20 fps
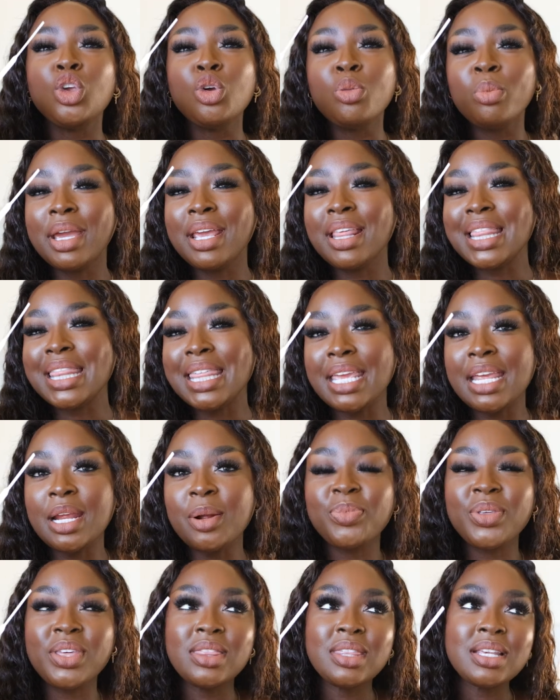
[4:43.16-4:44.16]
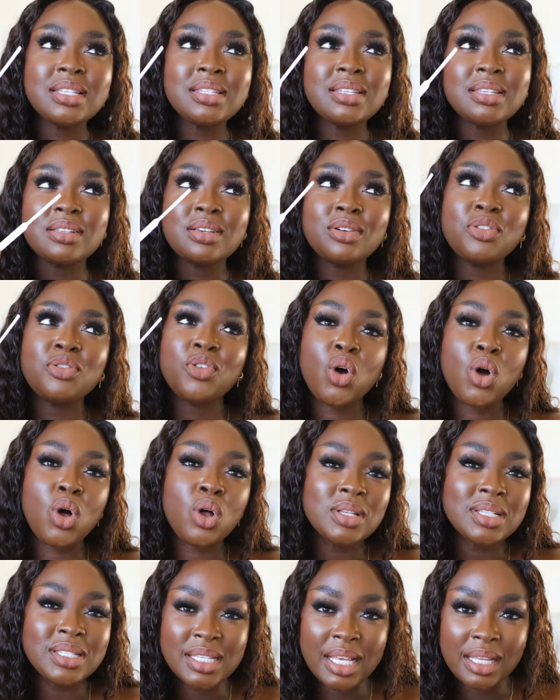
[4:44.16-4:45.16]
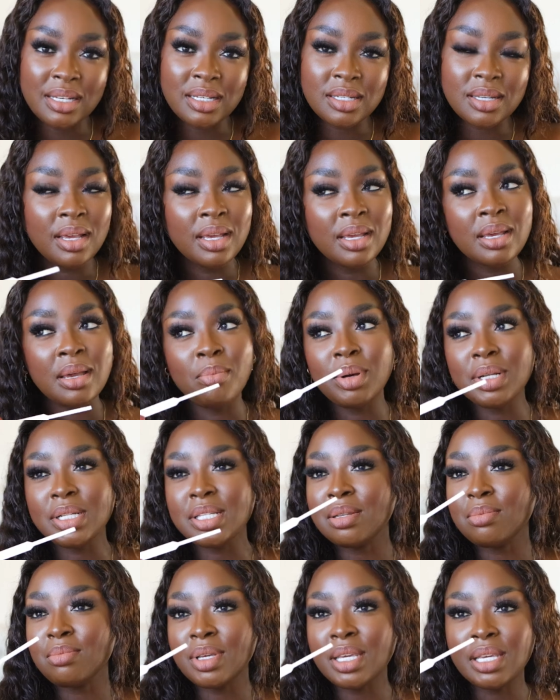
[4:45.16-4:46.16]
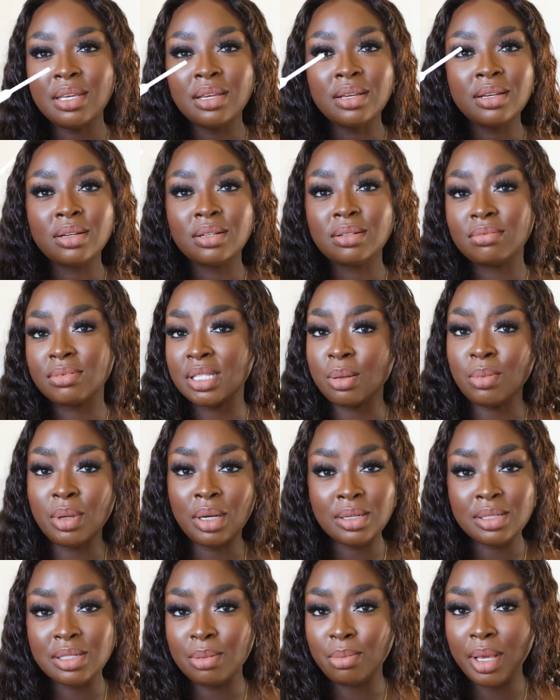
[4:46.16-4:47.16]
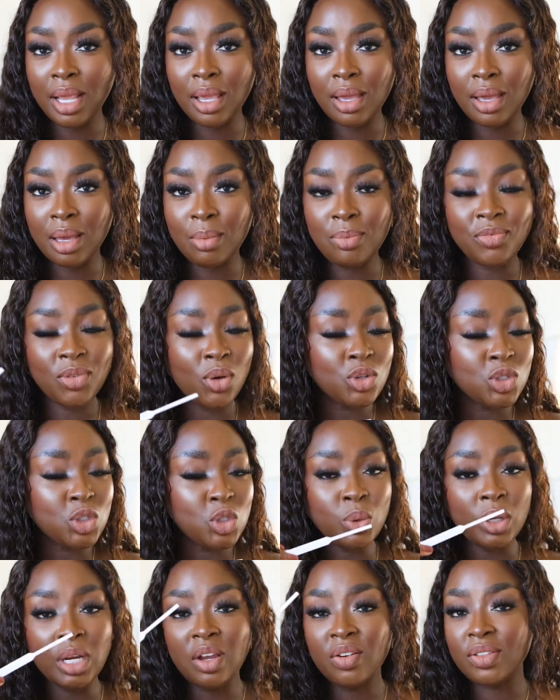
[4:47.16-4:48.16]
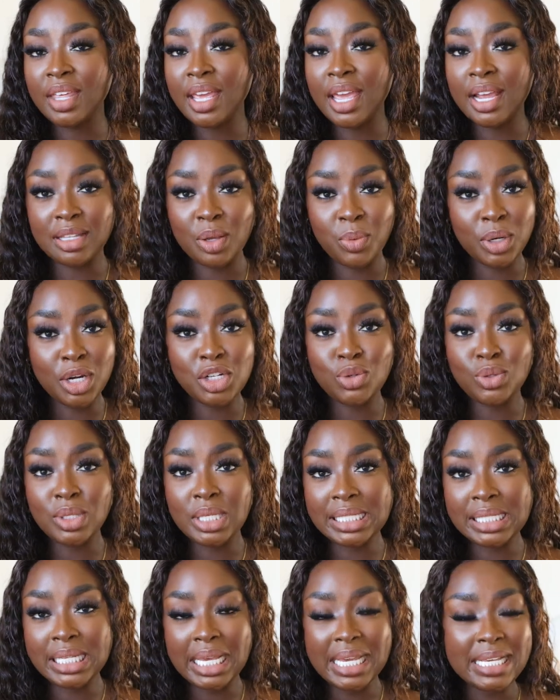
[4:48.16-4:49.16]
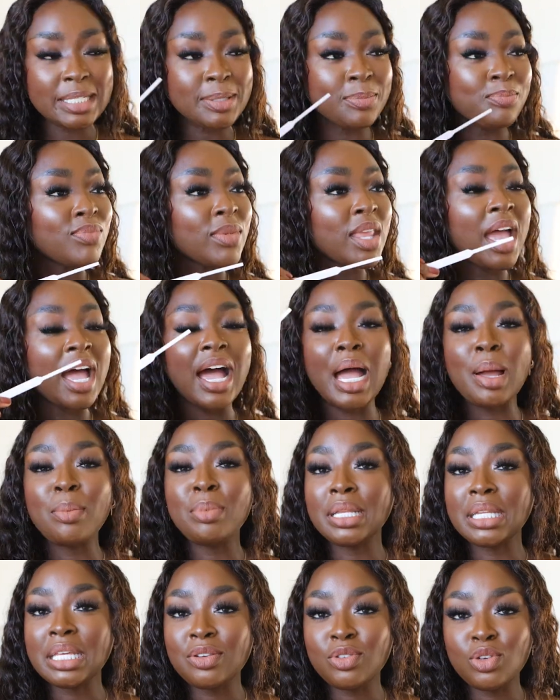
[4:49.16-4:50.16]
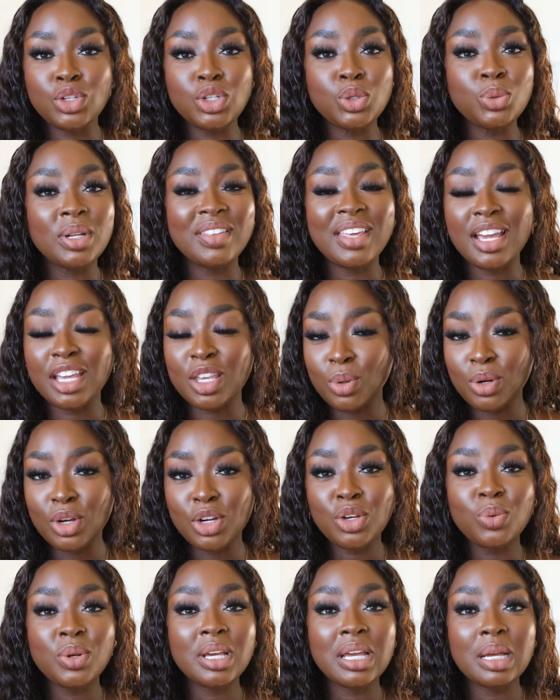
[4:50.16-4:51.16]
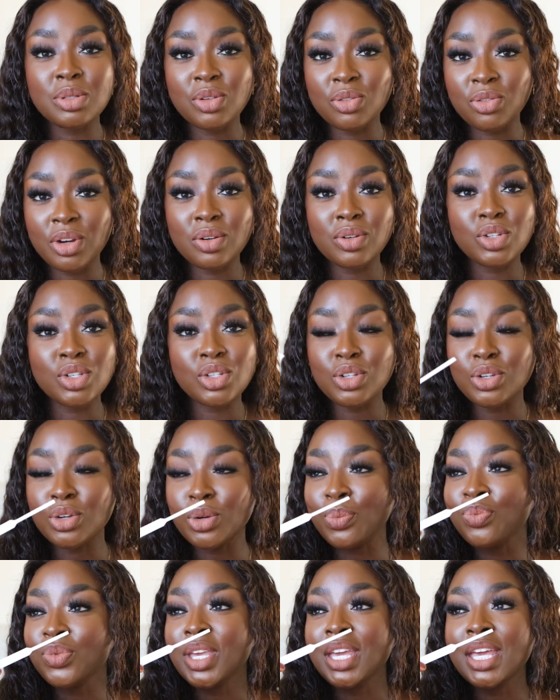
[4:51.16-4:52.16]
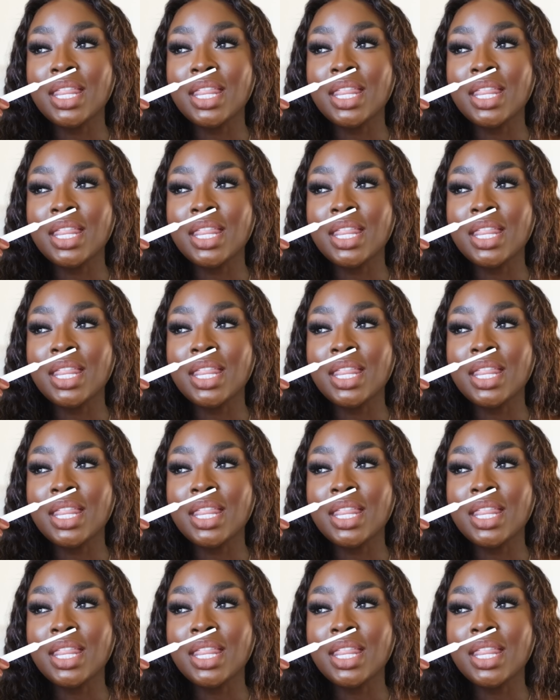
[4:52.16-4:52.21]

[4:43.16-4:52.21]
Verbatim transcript: You might think that this is a fall scent, but to me, similar to makeup, folks do whatever the heck they want to do these days. I believe you can do whatever the heck you want to do when it comes to fragrance too.